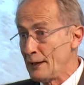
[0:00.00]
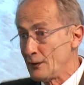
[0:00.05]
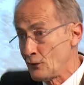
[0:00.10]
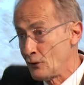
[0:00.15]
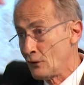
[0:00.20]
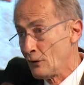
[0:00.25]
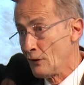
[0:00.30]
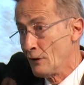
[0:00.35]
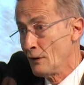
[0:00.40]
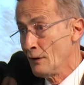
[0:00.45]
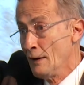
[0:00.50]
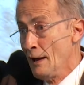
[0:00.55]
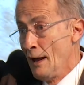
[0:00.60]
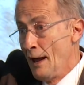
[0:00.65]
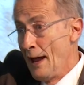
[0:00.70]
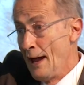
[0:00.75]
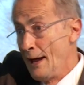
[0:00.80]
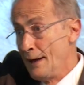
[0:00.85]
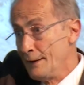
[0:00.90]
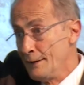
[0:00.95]
picture
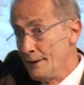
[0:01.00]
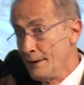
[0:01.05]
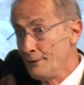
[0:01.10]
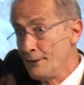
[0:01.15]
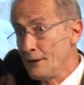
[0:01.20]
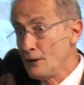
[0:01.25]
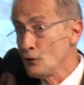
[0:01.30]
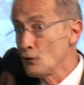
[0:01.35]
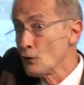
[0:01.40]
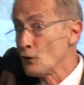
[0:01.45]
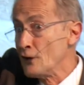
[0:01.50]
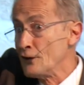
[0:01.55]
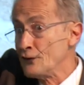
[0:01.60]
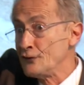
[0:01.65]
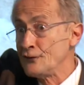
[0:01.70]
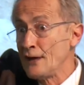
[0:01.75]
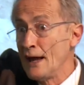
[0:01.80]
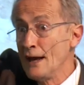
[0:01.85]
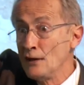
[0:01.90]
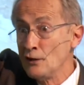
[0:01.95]
and your
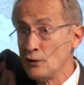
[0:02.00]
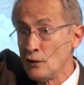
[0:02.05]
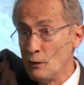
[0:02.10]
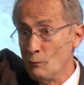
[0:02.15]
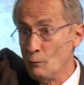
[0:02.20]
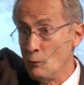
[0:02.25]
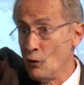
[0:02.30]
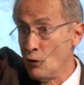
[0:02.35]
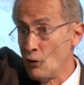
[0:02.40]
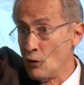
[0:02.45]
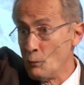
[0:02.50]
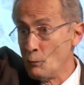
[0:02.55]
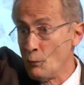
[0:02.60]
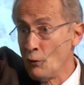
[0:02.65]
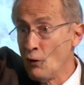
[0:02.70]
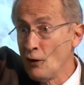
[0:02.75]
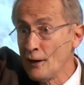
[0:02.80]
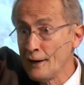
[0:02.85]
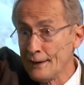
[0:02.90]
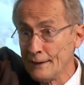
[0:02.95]
agenda, more
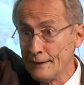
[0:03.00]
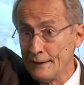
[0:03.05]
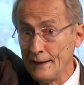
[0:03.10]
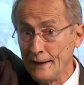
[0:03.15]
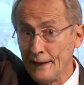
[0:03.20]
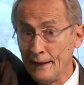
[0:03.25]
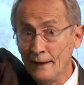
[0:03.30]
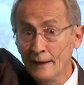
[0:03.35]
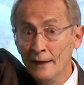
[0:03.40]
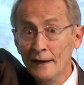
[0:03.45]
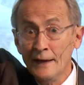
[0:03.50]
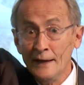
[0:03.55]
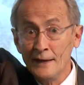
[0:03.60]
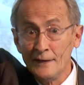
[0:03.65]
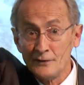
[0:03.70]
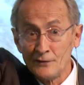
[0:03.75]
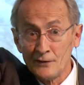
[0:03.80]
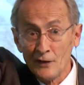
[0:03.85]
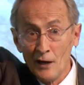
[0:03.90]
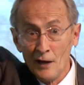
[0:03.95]
importantly,
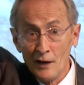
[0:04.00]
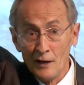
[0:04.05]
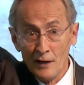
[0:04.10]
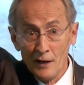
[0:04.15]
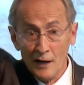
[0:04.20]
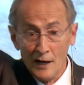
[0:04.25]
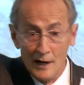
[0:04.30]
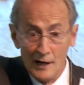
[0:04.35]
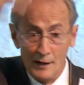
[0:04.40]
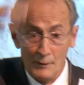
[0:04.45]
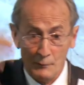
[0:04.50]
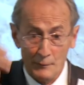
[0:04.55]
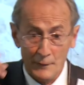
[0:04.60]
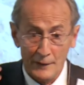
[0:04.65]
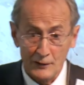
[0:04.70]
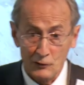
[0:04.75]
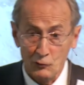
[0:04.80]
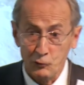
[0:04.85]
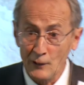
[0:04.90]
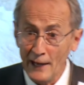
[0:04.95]
is
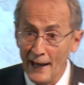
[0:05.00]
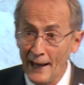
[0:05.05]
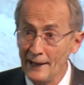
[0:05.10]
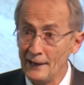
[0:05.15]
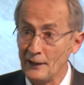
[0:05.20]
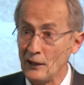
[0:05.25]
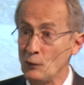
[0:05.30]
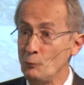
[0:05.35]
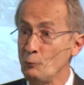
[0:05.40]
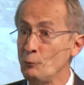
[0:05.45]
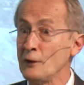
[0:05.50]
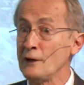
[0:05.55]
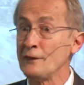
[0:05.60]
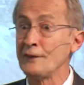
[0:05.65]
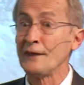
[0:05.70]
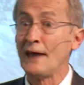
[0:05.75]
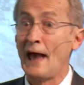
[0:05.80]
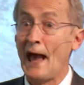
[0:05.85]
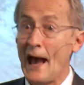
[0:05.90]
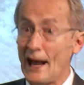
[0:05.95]
created
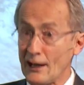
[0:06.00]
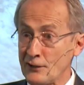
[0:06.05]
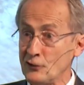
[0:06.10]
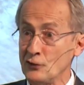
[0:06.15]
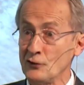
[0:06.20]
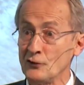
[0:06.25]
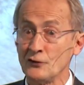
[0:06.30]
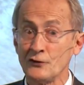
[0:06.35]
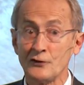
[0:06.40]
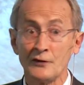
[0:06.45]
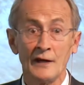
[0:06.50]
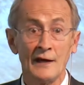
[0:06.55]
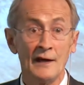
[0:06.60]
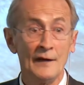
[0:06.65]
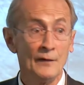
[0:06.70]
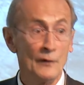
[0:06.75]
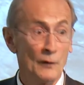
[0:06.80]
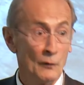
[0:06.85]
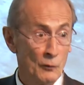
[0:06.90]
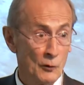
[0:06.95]
with actions
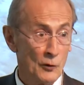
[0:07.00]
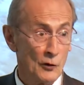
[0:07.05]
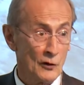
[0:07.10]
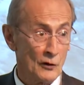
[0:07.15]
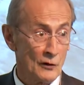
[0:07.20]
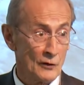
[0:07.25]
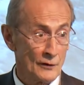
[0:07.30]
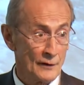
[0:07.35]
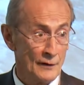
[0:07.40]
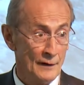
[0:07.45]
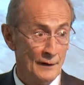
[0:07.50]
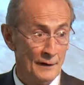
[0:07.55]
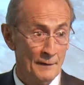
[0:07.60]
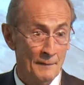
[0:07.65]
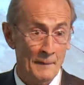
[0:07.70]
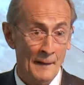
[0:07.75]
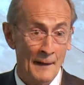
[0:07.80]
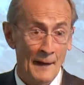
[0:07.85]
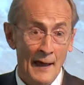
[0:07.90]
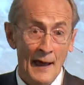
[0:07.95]
in the world.
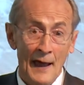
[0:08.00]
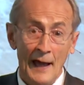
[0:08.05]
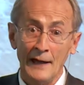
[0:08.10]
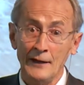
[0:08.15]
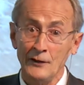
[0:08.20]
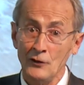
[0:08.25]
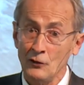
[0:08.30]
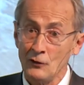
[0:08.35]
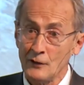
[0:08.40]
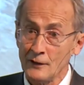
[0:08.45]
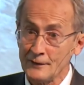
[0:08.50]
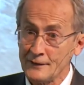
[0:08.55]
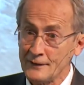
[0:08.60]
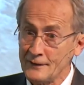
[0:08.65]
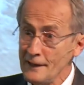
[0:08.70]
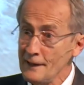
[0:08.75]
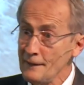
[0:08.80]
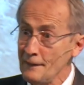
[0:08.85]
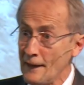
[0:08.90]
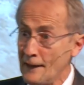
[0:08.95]
And you could
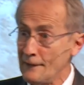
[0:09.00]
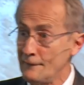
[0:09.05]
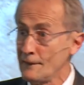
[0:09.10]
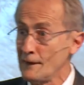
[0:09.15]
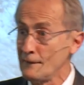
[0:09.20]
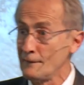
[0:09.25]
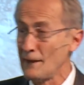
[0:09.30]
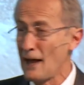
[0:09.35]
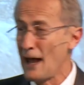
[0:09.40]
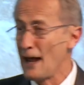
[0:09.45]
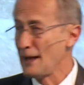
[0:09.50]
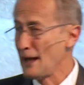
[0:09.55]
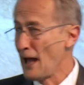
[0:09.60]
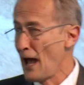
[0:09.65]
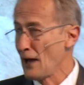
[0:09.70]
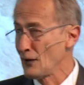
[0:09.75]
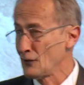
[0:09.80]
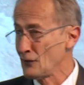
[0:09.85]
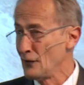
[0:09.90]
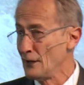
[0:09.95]
see that
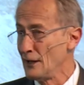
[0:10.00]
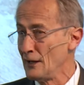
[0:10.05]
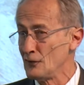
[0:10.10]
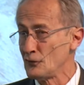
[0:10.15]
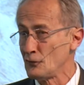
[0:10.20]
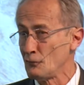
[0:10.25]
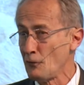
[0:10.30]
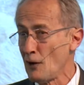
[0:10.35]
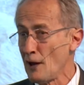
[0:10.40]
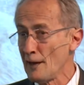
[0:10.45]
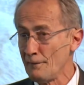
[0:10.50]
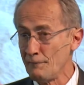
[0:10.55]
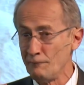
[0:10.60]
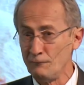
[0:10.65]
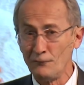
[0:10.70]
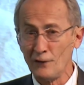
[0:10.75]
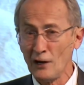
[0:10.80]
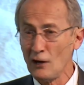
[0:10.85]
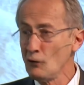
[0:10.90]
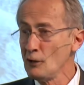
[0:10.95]
action is
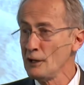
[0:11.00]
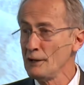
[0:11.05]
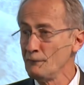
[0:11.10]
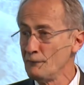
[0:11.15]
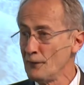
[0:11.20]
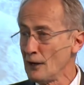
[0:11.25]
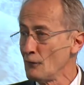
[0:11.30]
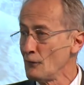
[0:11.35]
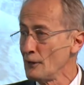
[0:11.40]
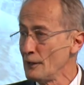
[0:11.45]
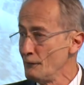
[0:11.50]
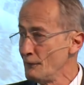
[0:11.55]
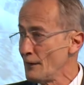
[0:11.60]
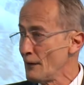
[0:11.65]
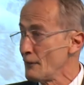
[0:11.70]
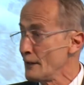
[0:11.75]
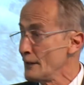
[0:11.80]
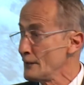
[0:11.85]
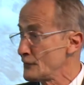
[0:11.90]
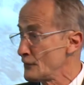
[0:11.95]
very, very,
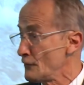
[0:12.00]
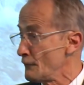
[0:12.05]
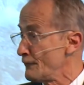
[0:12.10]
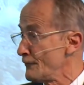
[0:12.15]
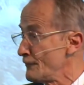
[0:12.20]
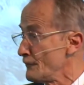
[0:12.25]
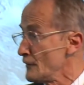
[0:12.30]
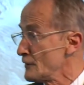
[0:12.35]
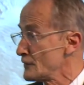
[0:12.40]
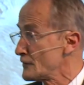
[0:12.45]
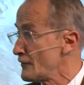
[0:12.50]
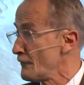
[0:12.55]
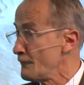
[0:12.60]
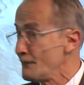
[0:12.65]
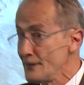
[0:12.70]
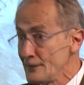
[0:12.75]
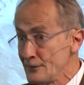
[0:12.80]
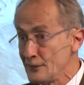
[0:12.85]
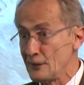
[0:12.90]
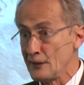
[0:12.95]
very
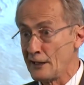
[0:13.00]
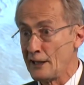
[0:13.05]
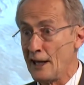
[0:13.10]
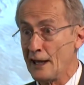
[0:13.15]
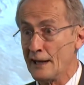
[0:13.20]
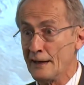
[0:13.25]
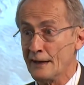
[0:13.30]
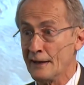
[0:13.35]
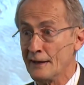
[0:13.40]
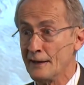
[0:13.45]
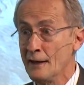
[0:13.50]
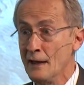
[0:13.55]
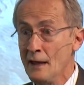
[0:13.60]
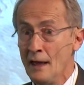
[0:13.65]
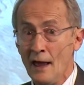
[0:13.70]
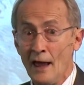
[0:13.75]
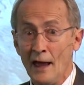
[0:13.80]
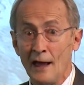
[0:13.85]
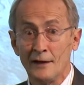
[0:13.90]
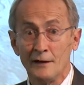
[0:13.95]
sophisticated
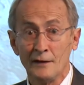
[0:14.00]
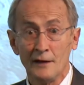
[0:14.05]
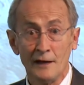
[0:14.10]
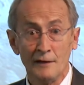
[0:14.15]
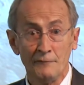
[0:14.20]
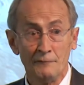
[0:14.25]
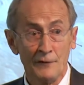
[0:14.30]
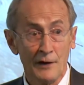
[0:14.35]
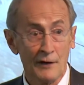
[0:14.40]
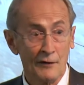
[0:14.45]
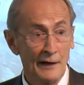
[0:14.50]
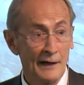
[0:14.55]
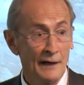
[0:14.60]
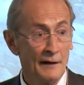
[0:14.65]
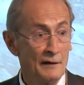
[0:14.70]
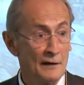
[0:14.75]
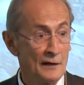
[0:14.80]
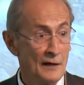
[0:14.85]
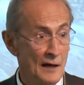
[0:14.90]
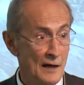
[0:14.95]
and
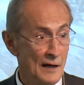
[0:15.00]
very,